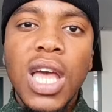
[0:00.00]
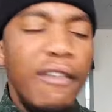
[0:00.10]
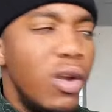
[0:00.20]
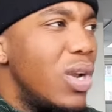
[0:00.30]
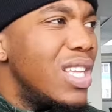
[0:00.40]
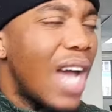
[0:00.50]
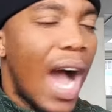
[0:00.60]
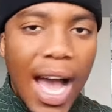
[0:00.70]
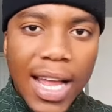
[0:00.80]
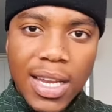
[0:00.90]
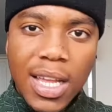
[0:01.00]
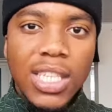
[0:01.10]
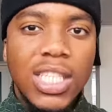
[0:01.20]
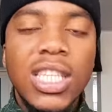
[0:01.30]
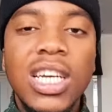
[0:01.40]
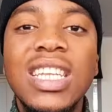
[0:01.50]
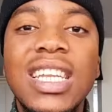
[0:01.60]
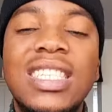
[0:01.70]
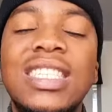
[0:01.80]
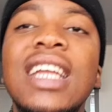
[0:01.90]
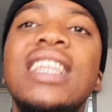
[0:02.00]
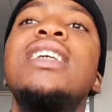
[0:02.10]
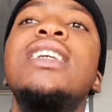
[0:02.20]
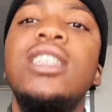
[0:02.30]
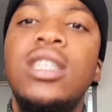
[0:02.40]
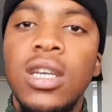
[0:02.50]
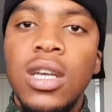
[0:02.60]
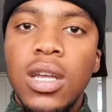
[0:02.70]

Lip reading: Even when it's hard, sitting in the sunny heat,